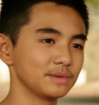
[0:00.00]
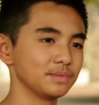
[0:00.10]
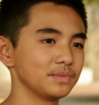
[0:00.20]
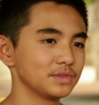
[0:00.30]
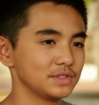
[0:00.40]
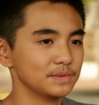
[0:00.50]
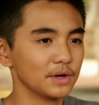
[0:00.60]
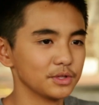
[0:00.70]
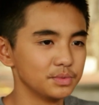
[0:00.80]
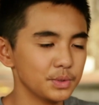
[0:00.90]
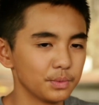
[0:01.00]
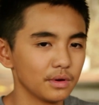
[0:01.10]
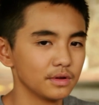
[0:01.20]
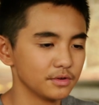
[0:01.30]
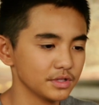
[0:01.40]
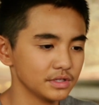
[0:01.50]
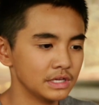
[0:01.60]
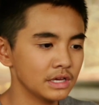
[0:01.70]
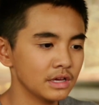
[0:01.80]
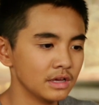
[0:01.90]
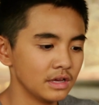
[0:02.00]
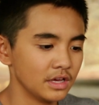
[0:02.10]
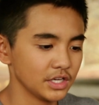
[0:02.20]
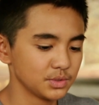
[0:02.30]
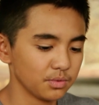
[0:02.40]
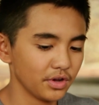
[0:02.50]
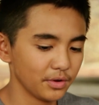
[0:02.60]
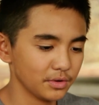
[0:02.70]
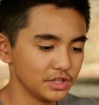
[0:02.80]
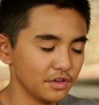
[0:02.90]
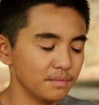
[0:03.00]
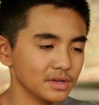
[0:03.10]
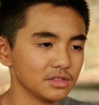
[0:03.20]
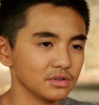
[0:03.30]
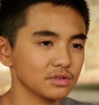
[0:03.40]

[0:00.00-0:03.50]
out to other people and really exploring what they've been